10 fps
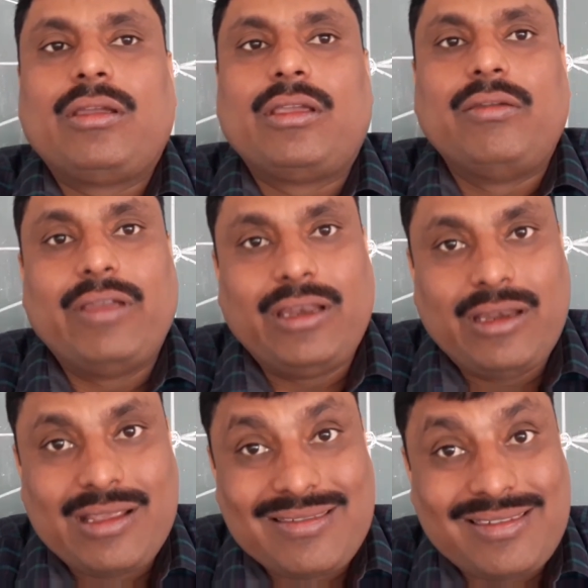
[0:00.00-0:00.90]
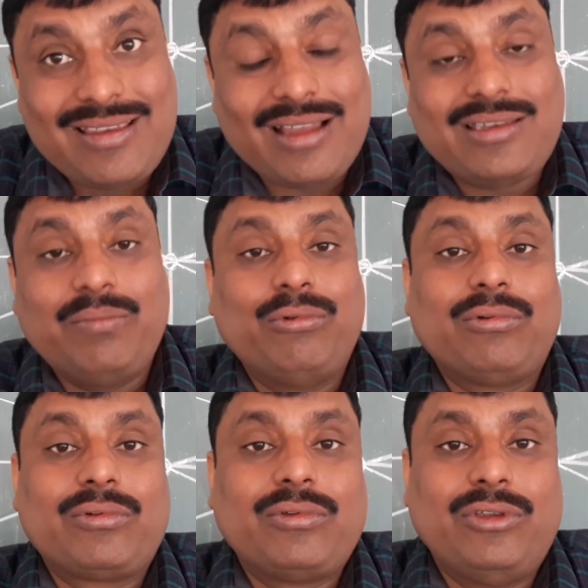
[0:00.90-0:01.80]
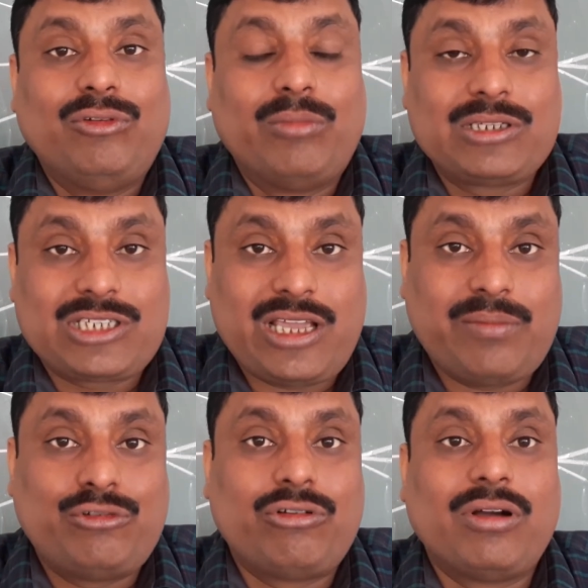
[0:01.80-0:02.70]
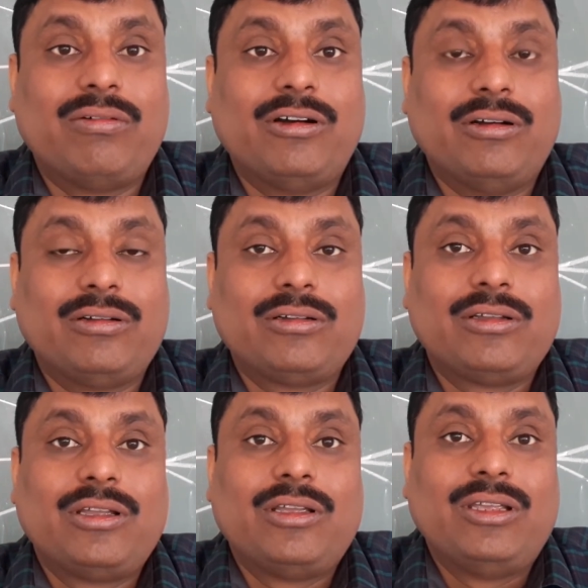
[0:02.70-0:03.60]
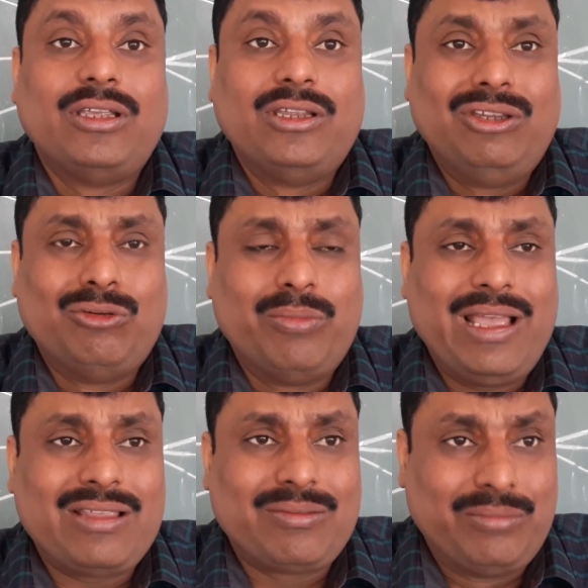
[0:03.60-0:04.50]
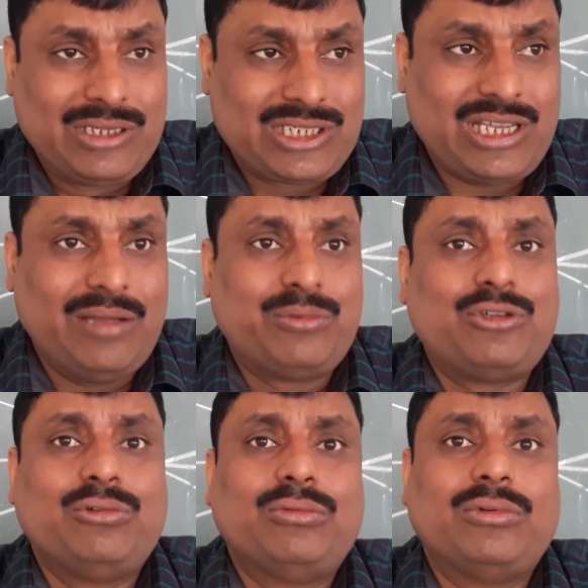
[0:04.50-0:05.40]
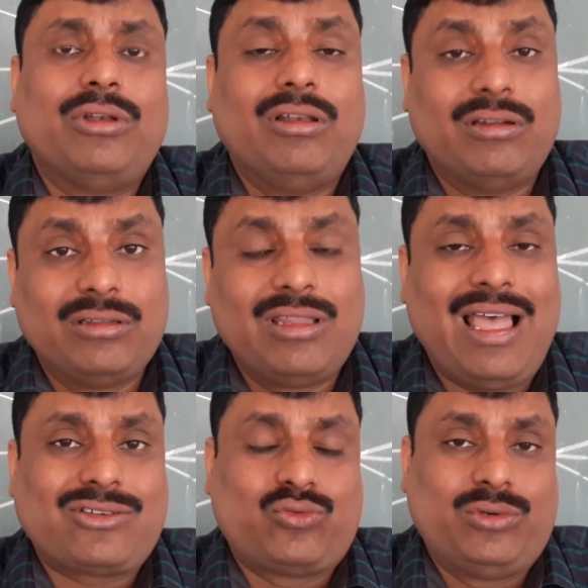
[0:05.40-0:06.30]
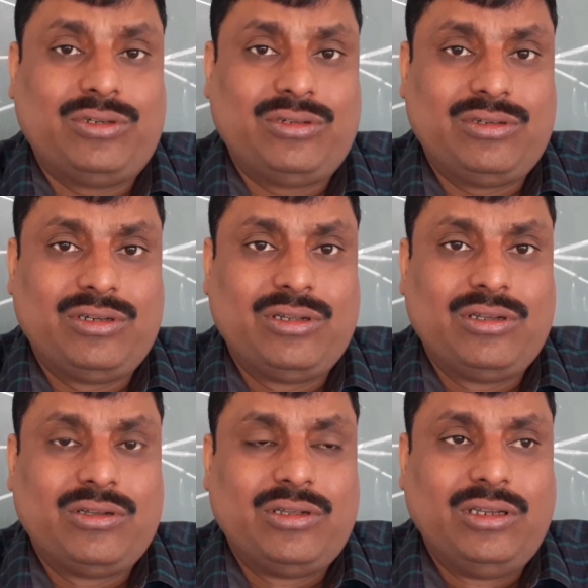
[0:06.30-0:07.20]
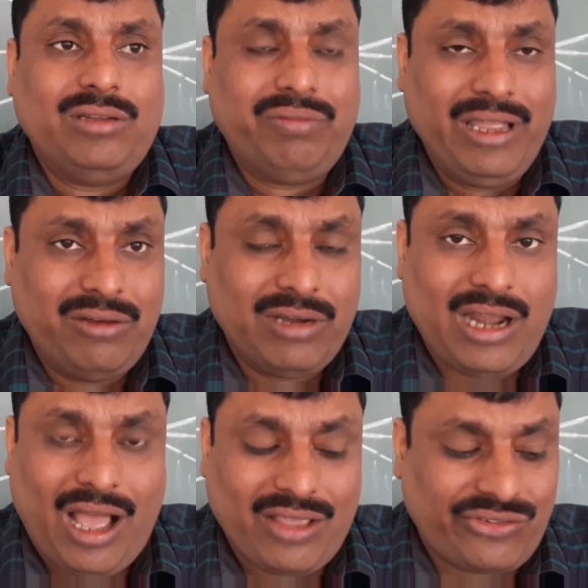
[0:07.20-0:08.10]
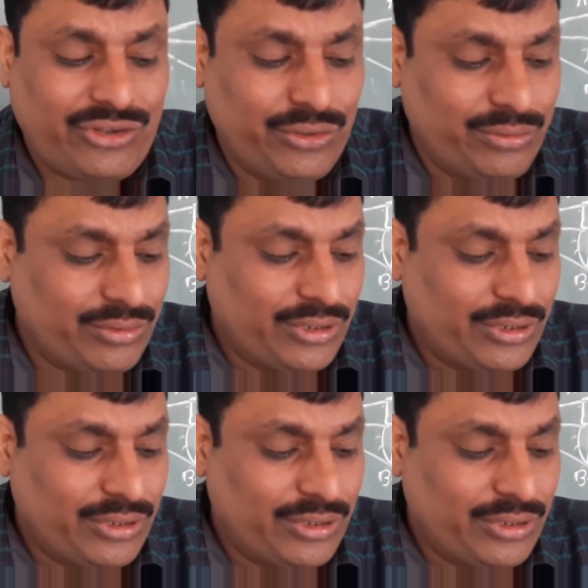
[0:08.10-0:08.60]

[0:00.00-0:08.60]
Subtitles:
given in NCERT book, you must have to cover. You must have to learn that one. If anyone asks you